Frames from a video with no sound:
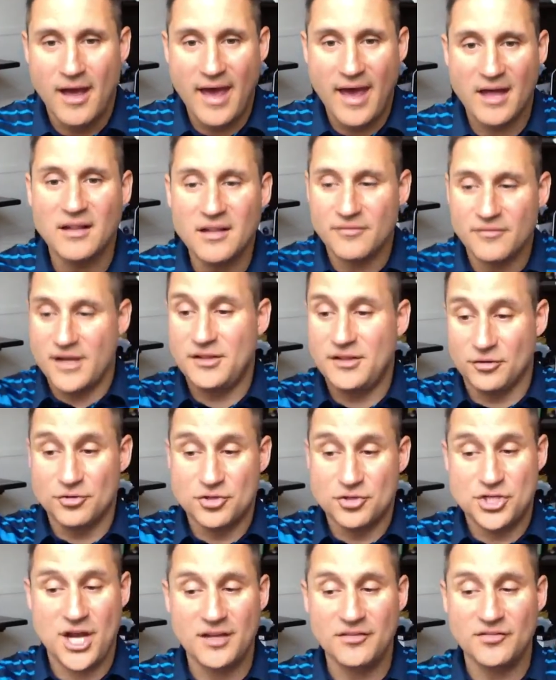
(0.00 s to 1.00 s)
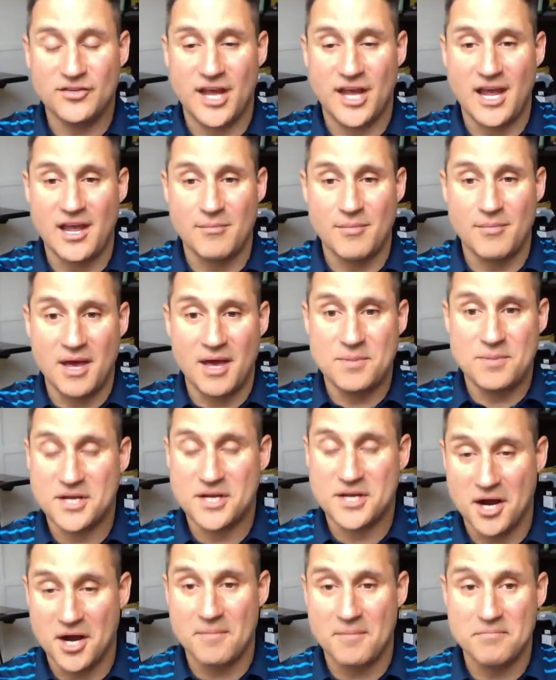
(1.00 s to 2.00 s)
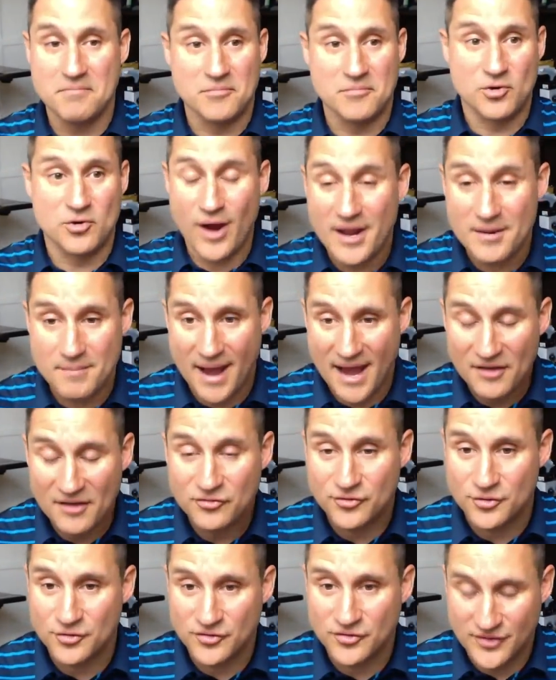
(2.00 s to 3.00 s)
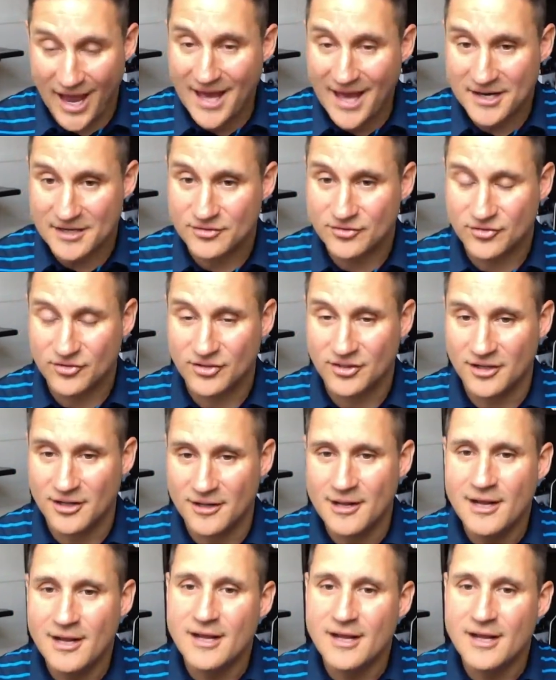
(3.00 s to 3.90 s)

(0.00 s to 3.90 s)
elevate their chess game and become grandmaster status.